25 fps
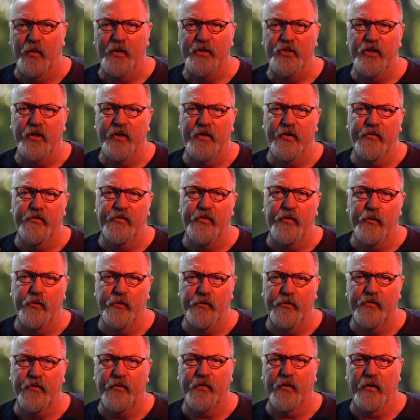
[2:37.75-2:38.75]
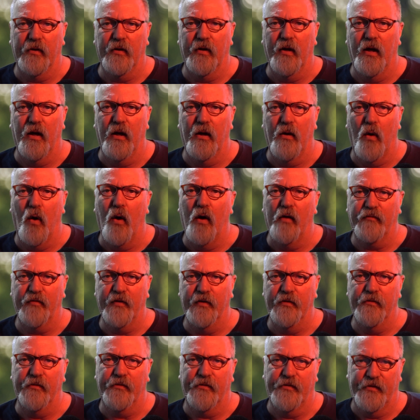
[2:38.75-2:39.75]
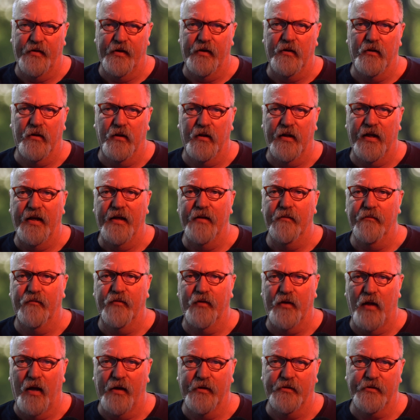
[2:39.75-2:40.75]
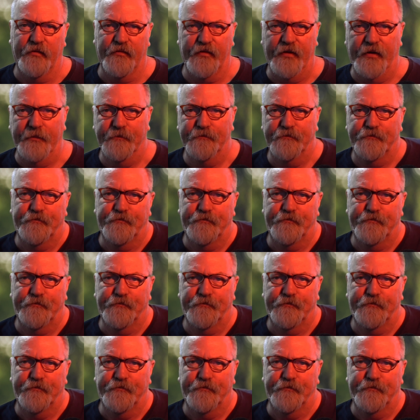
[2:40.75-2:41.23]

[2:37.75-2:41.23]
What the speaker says: which it is used often still in philosophy,